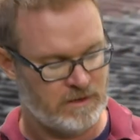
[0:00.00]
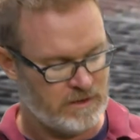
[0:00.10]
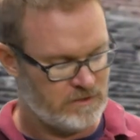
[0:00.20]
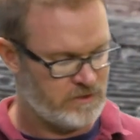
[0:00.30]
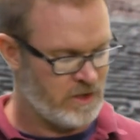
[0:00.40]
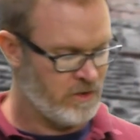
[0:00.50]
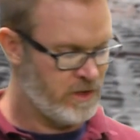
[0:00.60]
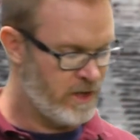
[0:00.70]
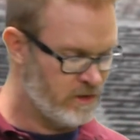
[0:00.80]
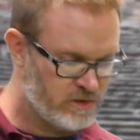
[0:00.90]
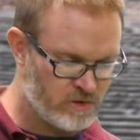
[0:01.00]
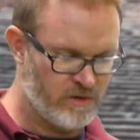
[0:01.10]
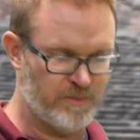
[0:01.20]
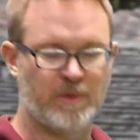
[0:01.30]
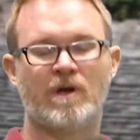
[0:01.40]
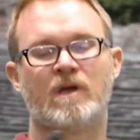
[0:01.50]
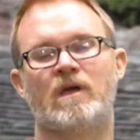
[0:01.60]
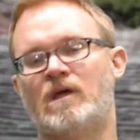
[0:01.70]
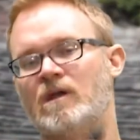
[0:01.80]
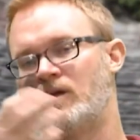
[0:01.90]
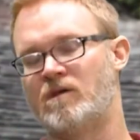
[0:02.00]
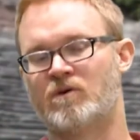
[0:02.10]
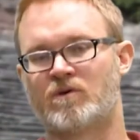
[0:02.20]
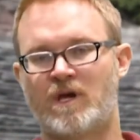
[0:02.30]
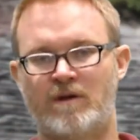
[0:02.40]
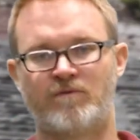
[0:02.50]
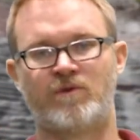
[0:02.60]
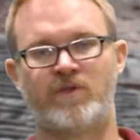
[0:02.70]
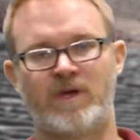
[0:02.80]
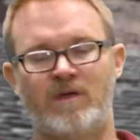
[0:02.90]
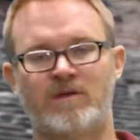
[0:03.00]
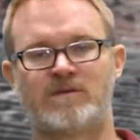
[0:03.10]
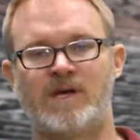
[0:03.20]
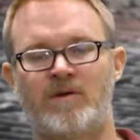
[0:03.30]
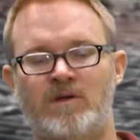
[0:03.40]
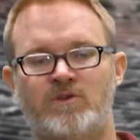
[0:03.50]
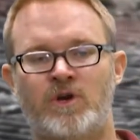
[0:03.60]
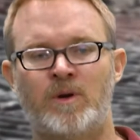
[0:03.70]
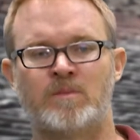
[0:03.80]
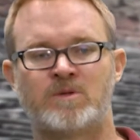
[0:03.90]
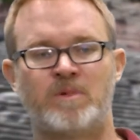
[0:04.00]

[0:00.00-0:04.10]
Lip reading: So, I just sort of plugging in, kind of ridiculous sounding terms.